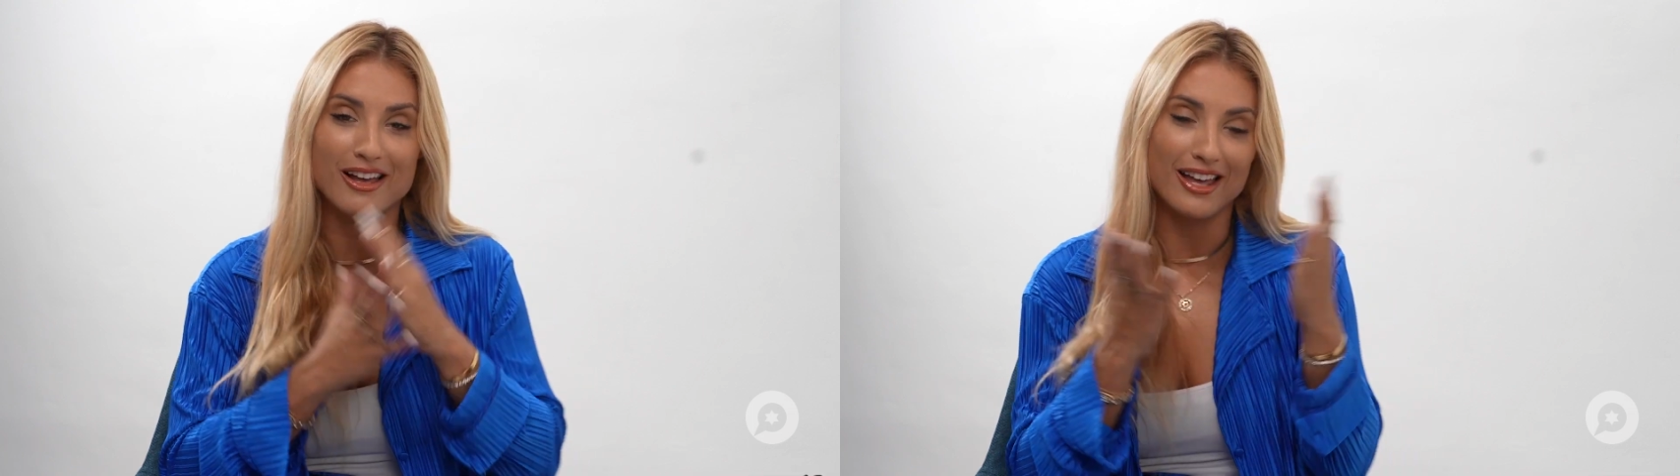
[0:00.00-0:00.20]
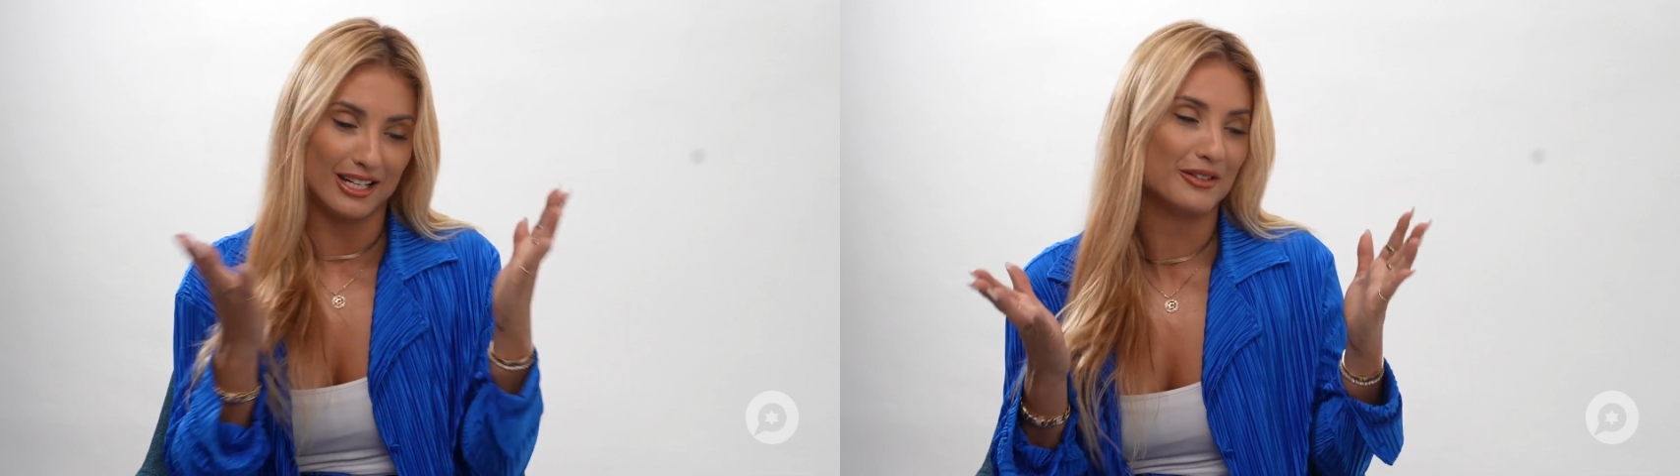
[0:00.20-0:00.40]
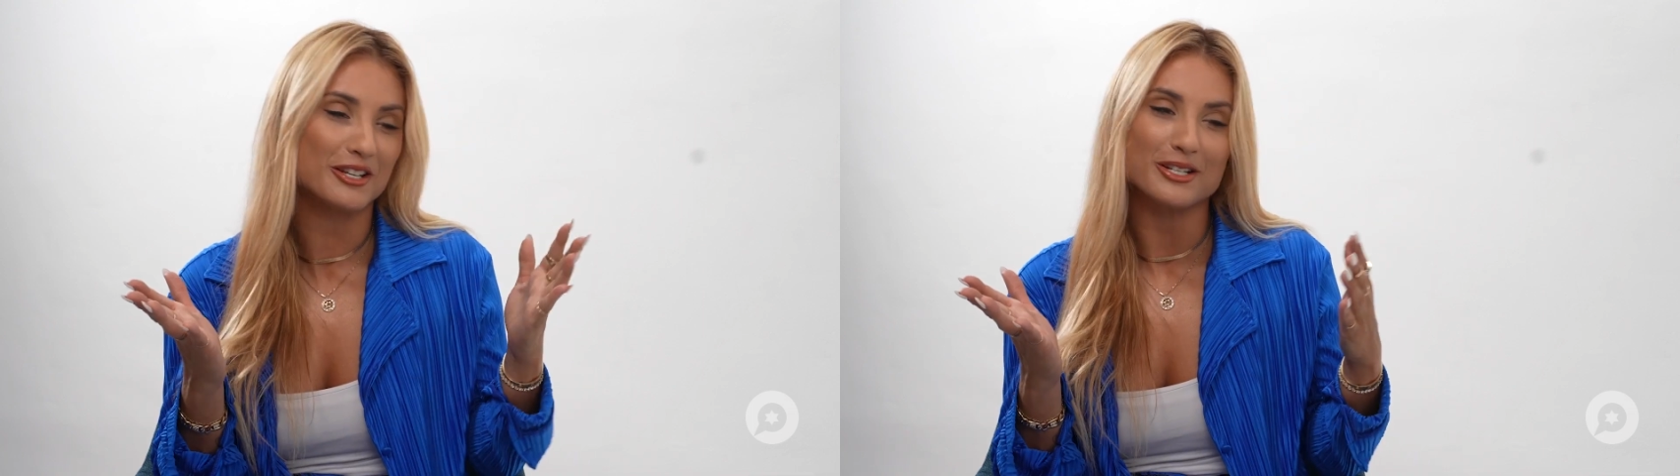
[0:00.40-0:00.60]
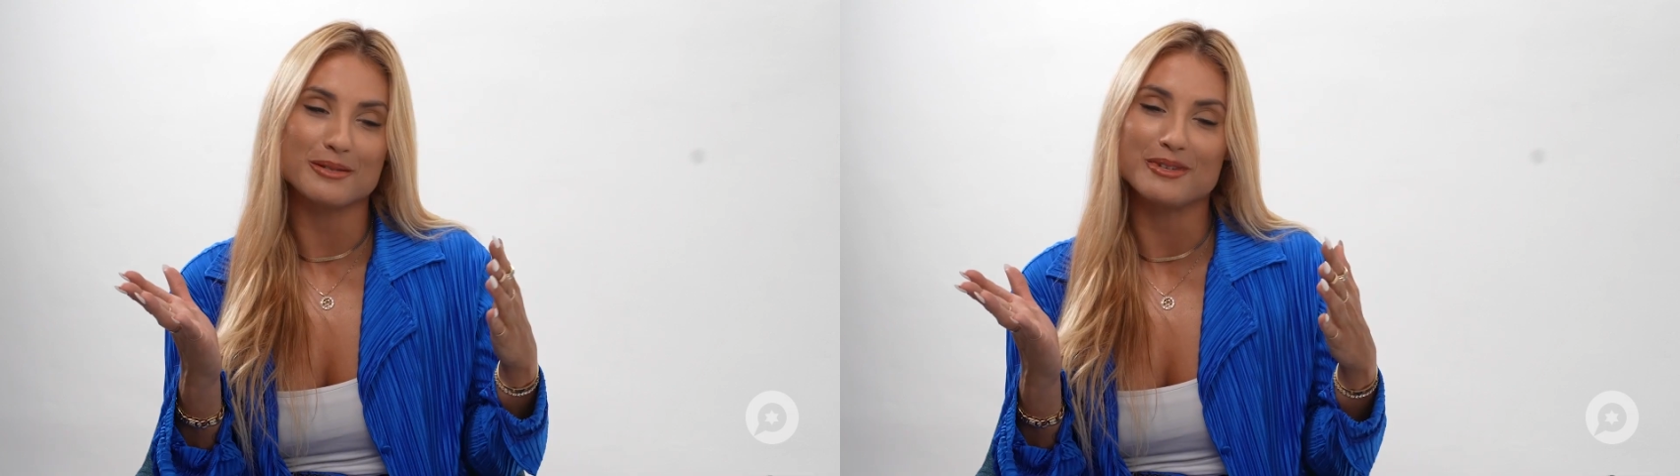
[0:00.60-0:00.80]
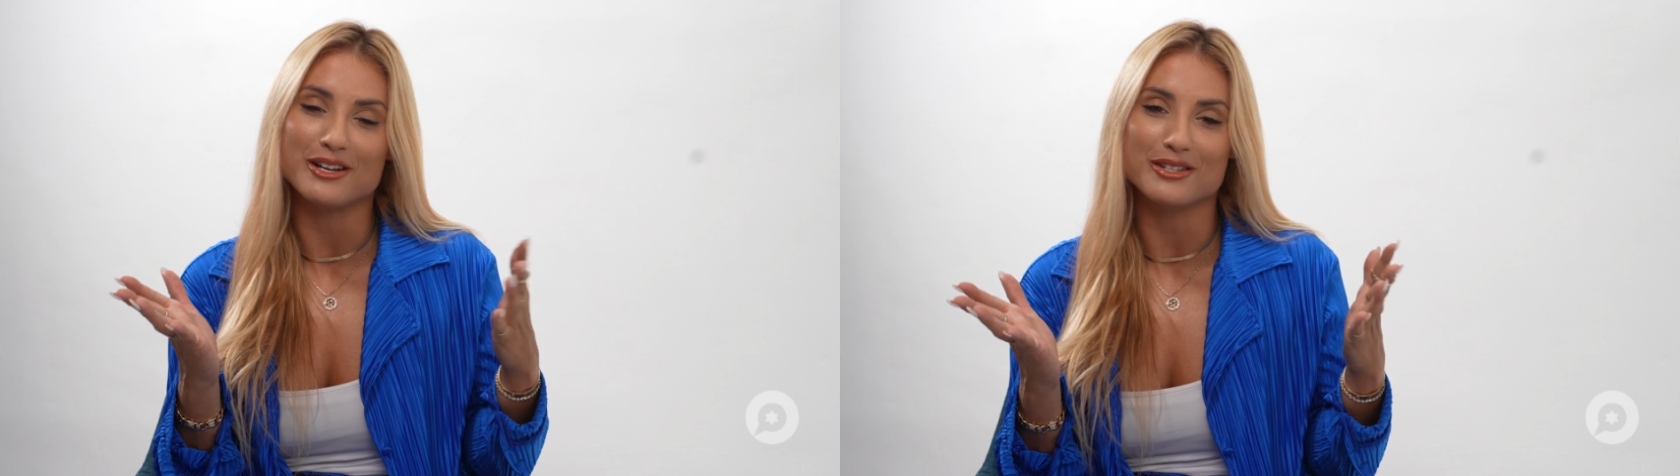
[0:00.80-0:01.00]
Anyone that knows
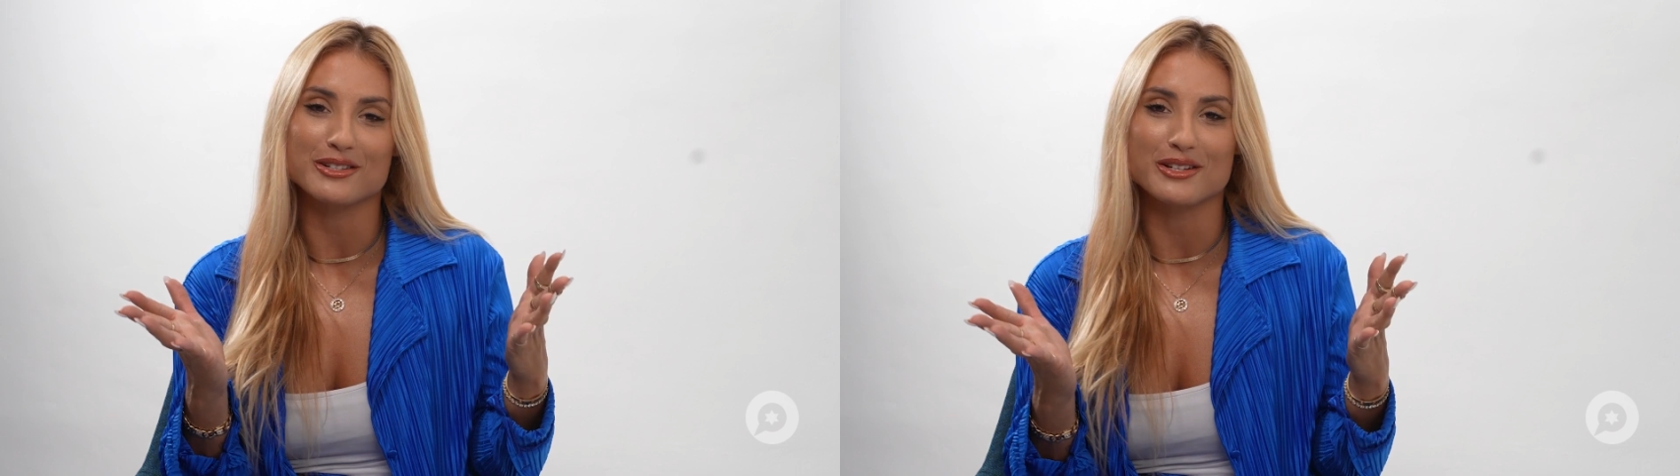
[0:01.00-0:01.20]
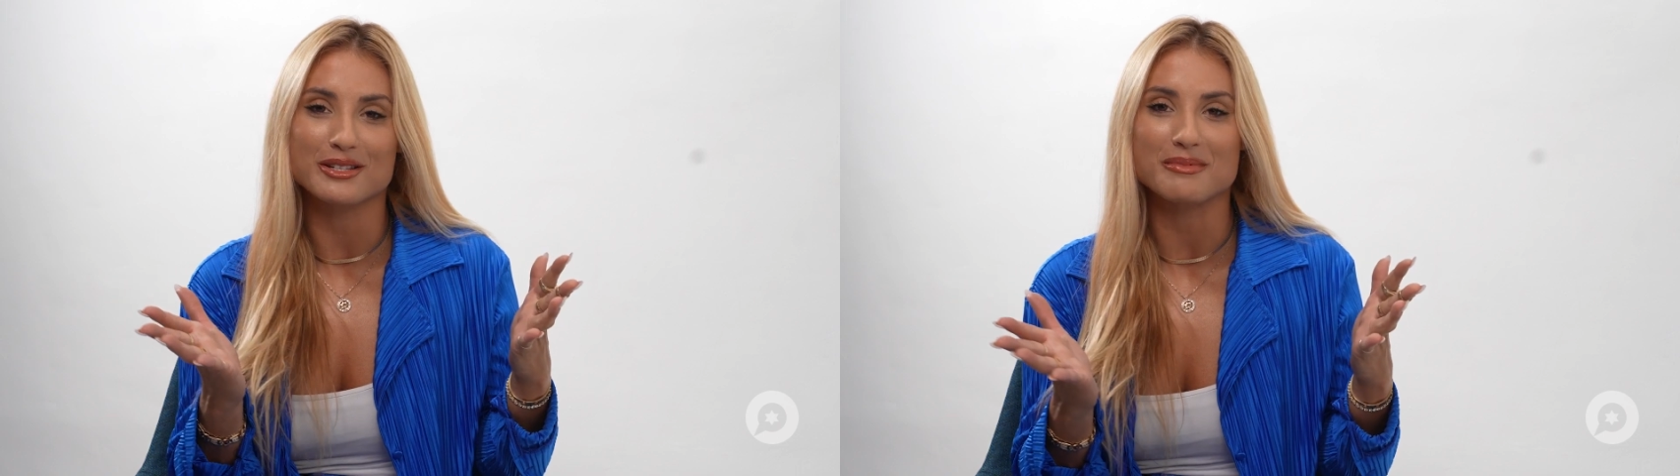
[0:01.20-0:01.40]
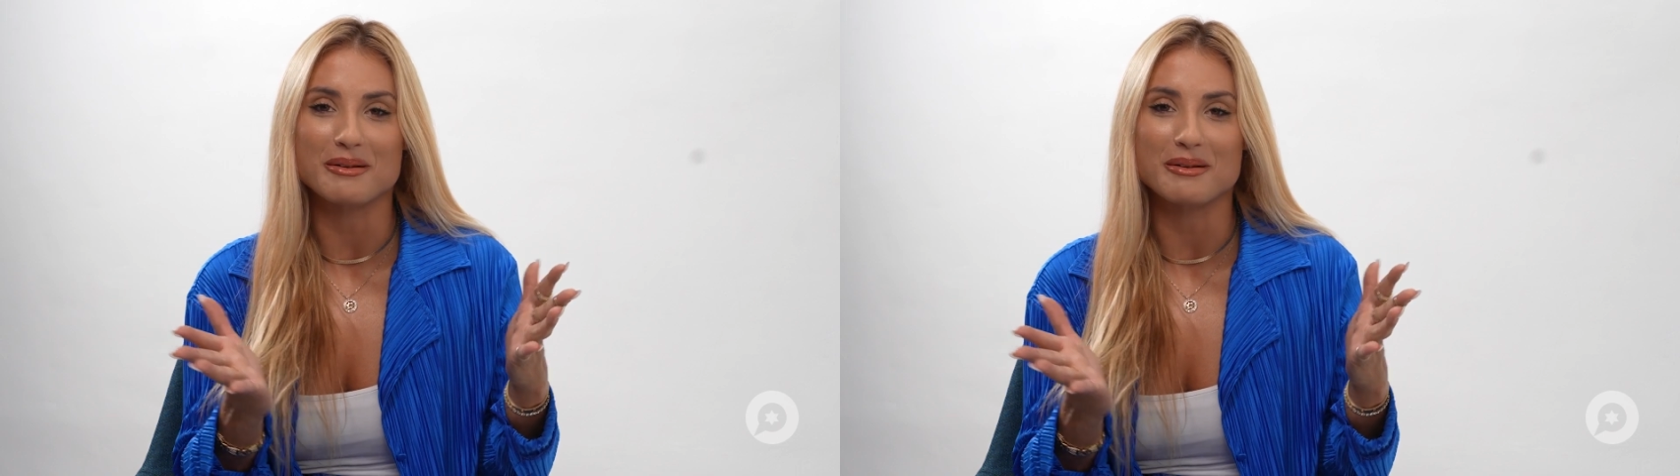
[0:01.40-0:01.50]
me also knows my